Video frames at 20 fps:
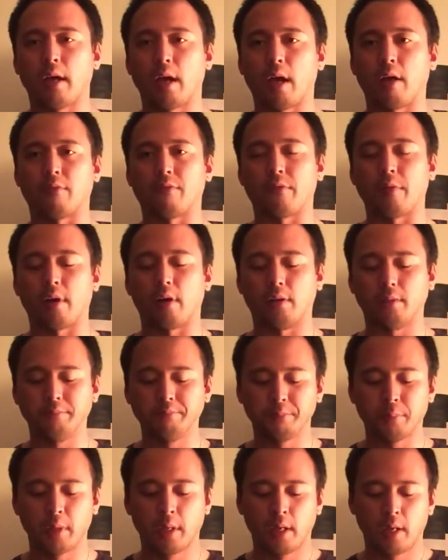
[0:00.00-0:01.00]
FL
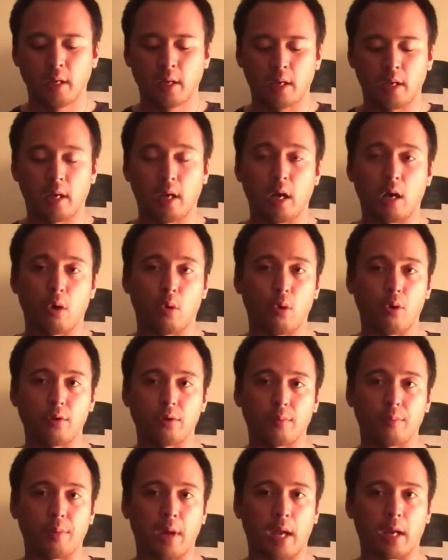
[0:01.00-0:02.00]
or
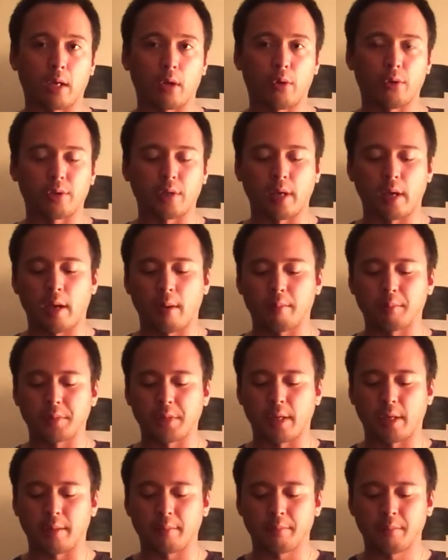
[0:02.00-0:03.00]
the Patagonia
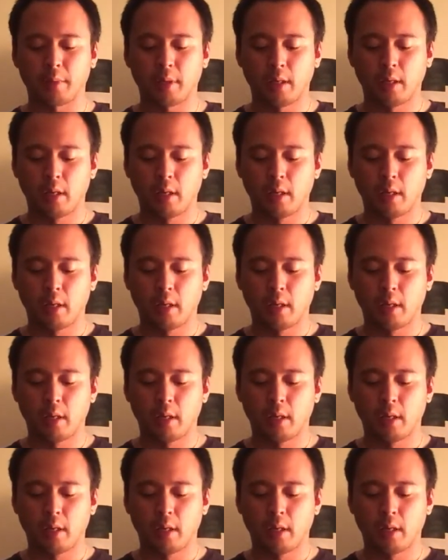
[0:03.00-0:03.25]
M10.